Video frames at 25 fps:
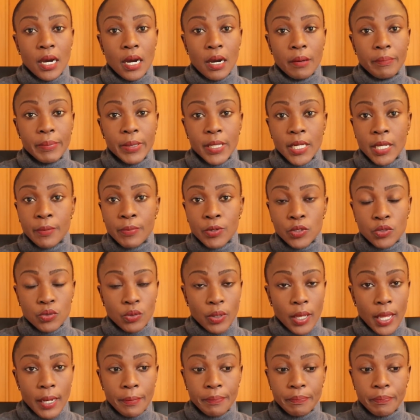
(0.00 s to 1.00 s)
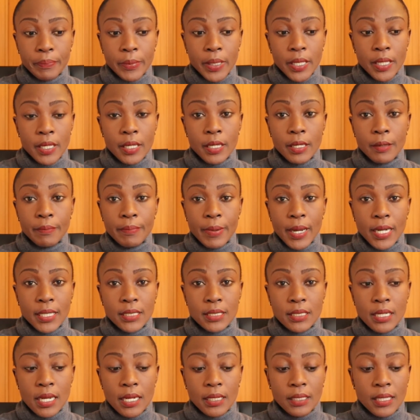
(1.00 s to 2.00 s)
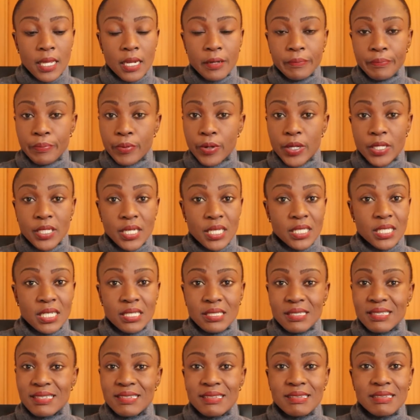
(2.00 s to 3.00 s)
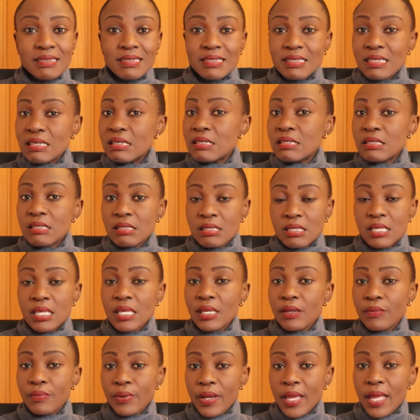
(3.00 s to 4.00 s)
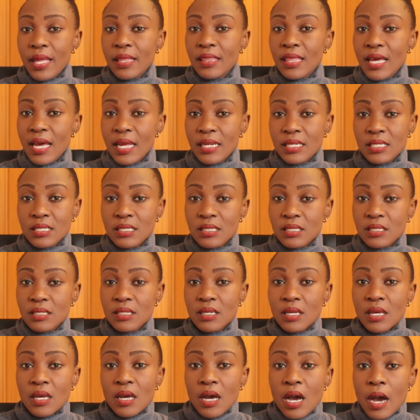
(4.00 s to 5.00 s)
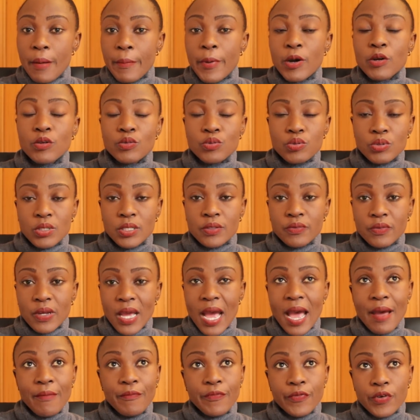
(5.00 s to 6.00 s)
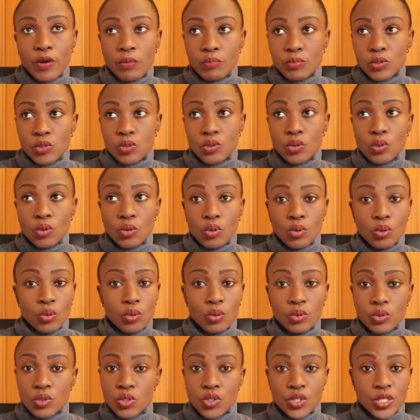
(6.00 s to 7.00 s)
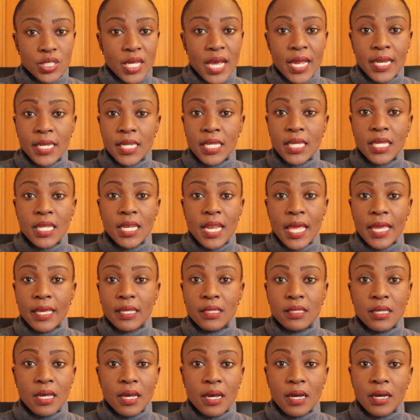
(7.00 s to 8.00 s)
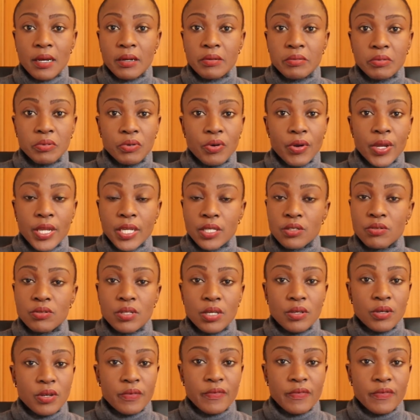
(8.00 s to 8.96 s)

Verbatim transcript: uh, been able to help me but at that point I just didn't see where that amount would come from so study like uh, going to the